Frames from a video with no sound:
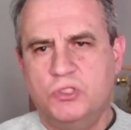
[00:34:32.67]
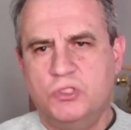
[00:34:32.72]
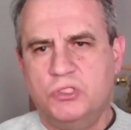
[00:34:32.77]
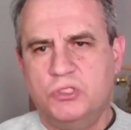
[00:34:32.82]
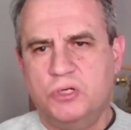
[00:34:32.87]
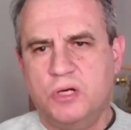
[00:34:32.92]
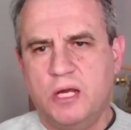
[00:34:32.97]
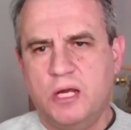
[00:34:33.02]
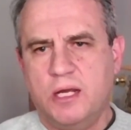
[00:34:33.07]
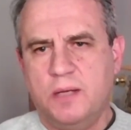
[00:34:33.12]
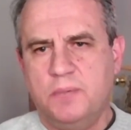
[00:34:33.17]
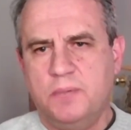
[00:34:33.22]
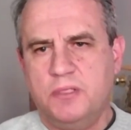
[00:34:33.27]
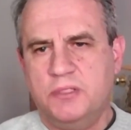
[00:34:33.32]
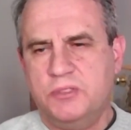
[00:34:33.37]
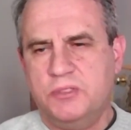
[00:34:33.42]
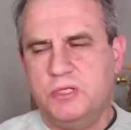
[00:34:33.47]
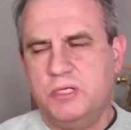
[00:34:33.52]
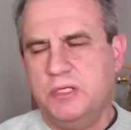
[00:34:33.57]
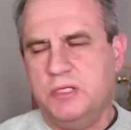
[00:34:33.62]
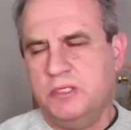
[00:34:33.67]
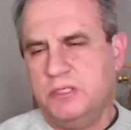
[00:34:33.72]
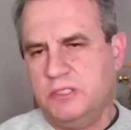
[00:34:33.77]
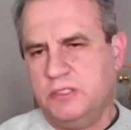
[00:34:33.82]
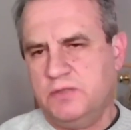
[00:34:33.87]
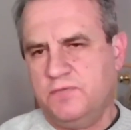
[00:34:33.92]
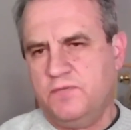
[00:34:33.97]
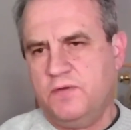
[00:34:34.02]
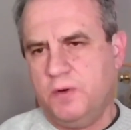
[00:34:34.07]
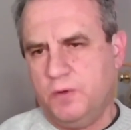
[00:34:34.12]
described as seen in
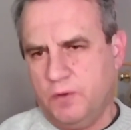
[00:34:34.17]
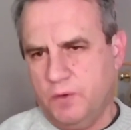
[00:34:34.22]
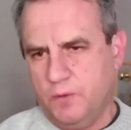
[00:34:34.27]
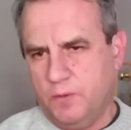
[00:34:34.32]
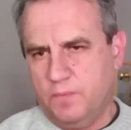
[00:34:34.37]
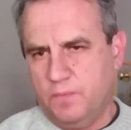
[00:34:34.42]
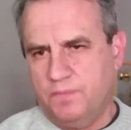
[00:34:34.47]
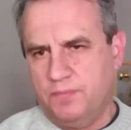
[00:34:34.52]
this photo.